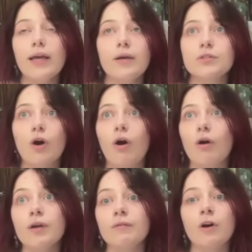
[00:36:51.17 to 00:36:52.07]
It was
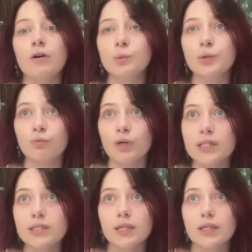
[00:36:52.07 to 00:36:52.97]
all involved with
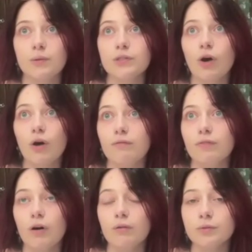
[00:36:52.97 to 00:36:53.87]
risk, and it was all
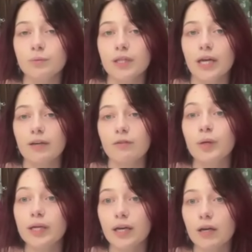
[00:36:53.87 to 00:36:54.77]
involved with like if
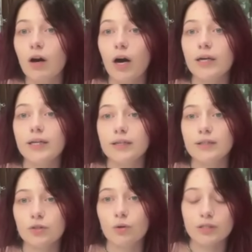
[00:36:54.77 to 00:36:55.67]
we get caught, it
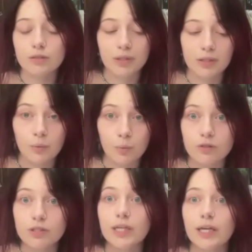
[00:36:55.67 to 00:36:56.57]
is going to be the
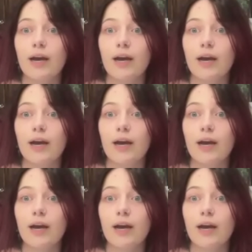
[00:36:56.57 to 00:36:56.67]
worst thing